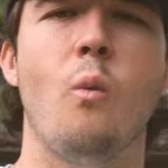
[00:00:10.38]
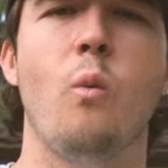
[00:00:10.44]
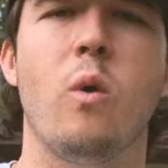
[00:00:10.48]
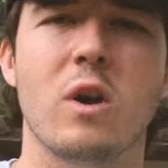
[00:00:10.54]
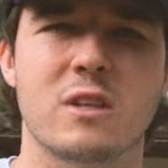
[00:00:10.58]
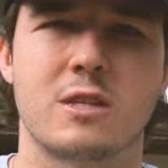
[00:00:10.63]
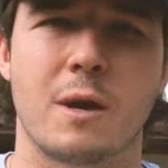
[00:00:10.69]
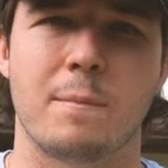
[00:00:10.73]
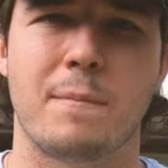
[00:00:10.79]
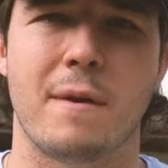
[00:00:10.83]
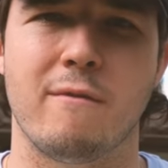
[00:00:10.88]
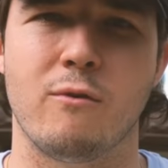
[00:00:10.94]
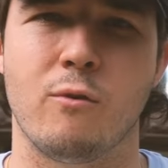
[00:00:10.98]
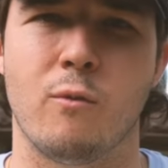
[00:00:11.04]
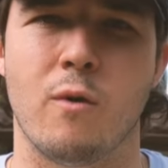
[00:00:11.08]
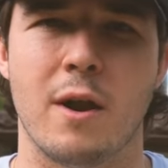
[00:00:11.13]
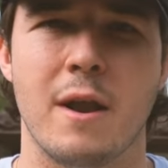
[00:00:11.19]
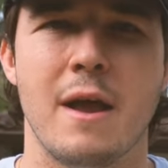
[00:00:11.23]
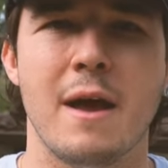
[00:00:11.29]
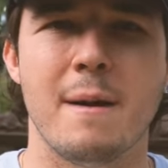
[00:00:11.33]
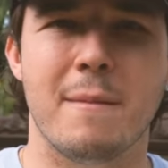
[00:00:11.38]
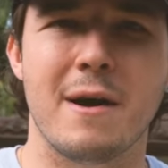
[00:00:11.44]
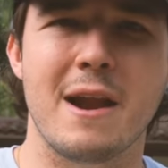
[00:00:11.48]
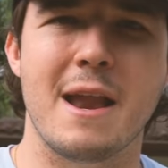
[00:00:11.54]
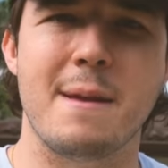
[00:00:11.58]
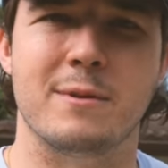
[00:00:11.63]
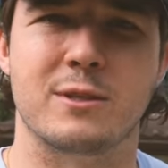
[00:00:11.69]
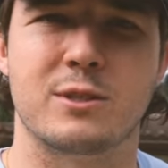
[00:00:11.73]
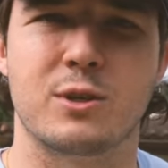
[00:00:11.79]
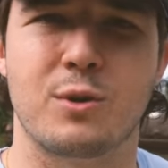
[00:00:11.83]
What's up, everyone? My
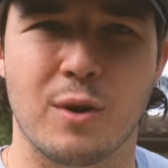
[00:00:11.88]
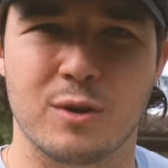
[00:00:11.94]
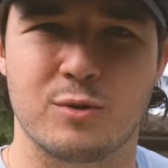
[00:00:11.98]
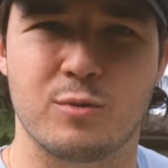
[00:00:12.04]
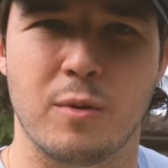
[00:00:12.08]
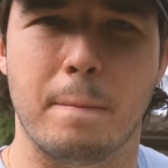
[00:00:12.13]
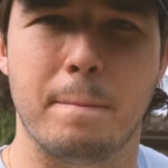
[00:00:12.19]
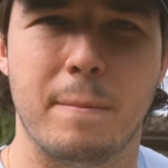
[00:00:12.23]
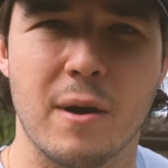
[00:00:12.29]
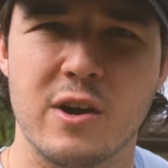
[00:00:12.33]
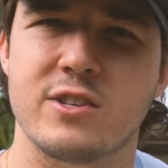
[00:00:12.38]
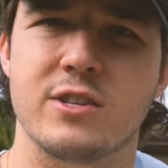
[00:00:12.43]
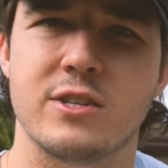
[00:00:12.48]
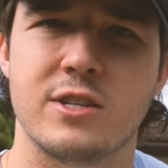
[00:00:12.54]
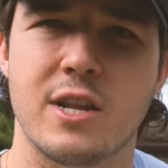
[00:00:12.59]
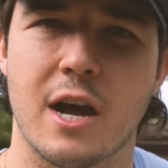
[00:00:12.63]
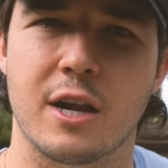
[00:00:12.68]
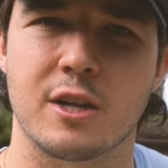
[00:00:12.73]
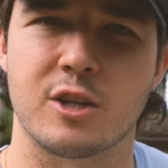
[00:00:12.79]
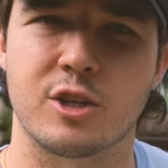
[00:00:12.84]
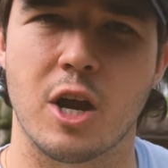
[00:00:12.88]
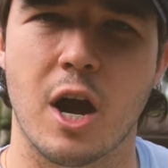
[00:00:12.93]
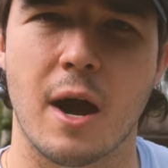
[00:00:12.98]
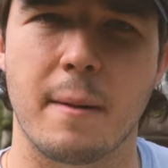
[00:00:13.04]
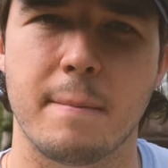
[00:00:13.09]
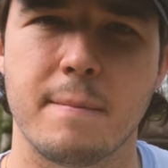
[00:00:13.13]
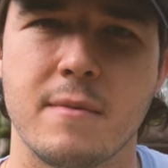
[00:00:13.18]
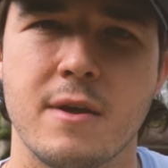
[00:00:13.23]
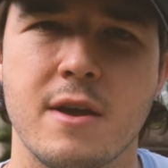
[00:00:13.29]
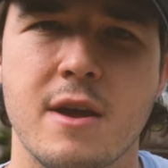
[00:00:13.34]
name is Chris with Buzzin dot
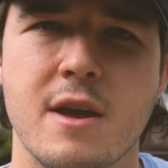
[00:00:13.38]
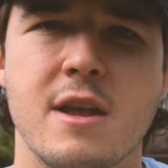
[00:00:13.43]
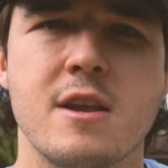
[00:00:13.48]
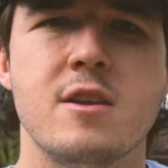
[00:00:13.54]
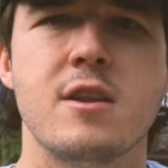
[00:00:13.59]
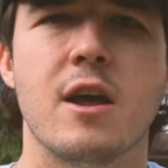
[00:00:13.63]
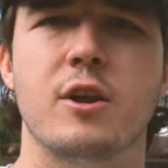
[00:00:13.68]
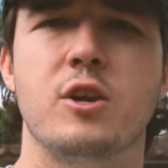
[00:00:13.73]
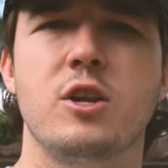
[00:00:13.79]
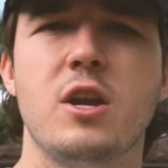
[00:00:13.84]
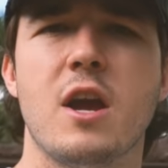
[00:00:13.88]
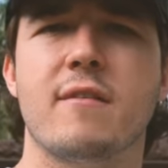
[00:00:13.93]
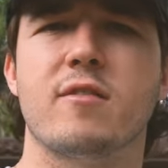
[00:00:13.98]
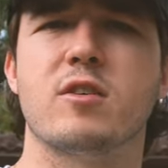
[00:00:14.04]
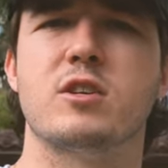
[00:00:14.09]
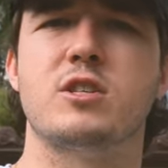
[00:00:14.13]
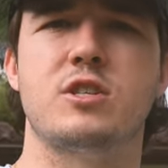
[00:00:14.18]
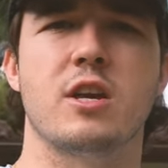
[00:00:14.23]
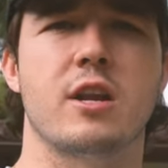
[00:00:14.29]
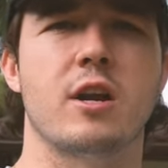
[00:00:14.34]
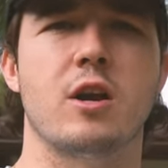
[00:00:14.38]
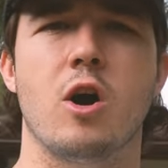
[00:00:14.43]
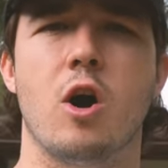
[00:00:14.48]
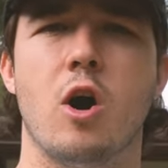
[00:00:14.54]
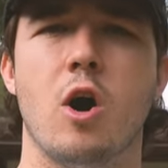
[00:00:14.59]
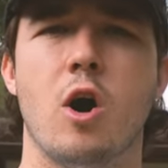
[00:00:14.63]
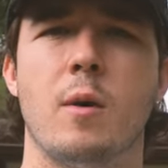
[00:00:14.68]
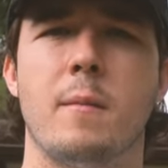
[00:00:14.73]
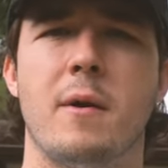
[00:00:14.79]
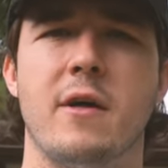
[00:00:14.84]
shop. Now, do you ever sit at
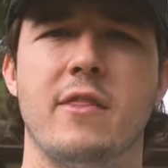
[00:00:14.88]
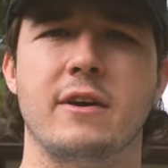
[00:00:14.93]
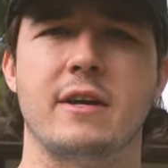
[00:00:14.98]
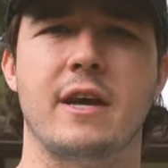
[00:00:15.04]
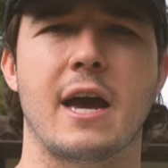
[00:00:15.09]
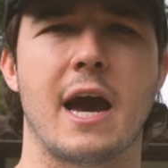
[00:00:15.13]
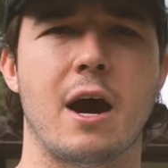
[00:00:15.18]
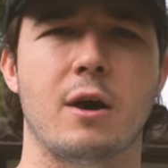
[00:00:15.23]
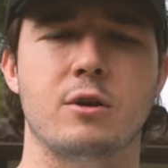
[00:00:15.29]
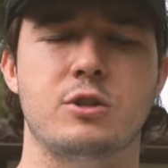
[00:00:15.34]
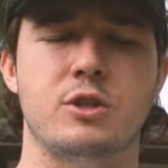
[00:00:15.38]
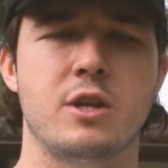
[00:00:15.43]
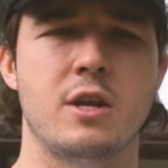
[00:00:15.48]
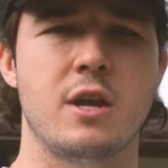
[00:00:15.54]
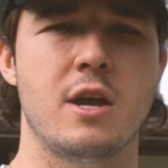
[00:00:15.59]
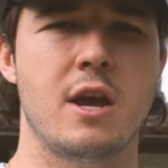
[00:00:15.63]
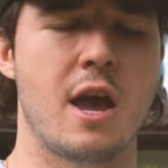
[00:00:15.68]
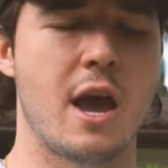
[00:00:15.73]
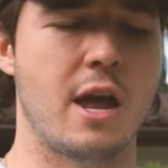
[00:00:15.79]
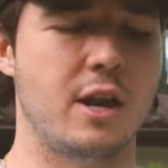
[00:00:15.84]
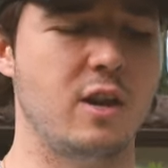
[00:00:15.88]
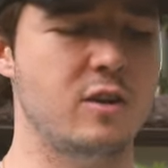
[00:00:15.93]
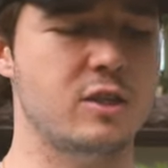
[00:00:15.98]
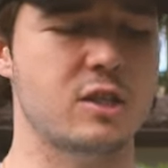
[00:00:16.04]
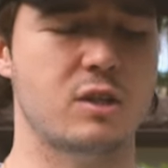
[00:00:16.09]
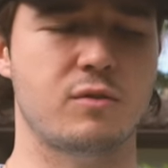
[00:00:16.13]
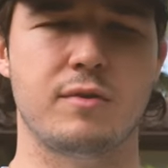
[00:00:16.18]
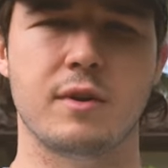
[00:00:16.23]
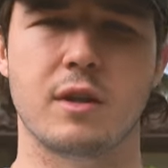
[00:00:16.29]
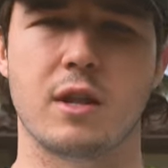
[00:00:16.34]
home on the couch and you
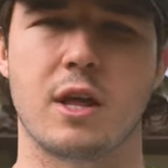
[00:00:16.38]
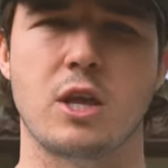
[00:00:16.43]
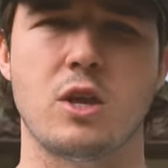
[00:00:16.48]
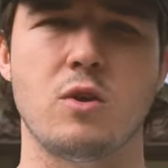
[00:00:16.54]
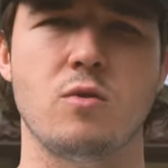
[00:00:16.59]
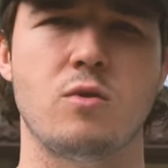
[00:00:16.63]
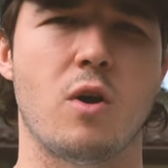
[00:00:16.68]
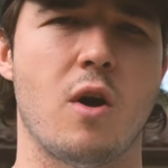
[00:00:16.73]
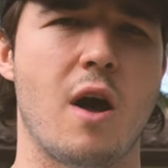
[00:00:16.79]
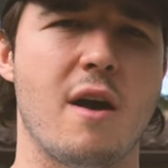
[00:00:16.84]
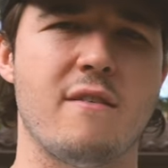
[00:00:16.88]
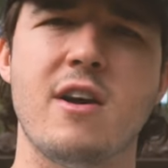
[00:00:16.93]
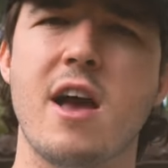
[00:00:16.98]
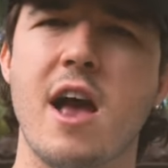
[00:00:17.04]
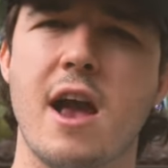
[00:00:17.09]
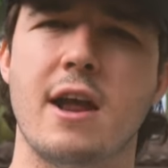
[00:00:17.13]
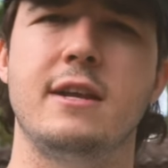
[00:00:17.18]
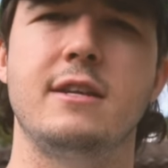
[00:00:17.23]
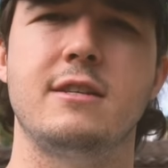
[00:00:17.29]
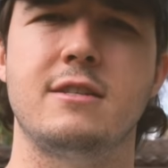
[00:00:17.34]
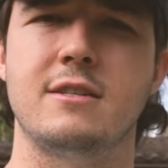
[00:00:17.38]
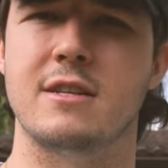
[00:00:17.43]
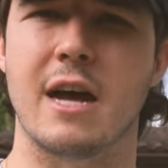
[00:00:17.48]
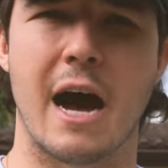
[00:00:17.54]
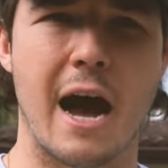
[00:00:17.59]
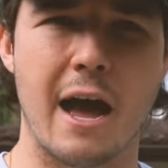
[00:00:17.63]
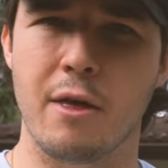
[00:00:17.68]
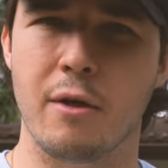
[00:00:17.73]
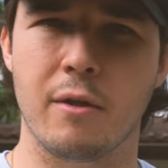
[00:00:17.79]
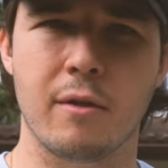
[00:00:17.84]
just feel like you don't have any
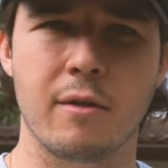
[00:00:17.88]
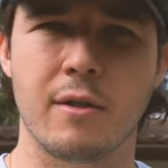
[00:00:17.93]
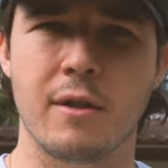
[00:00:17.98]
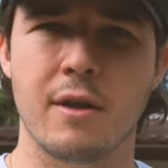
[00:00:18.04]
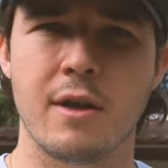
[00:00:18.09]
style?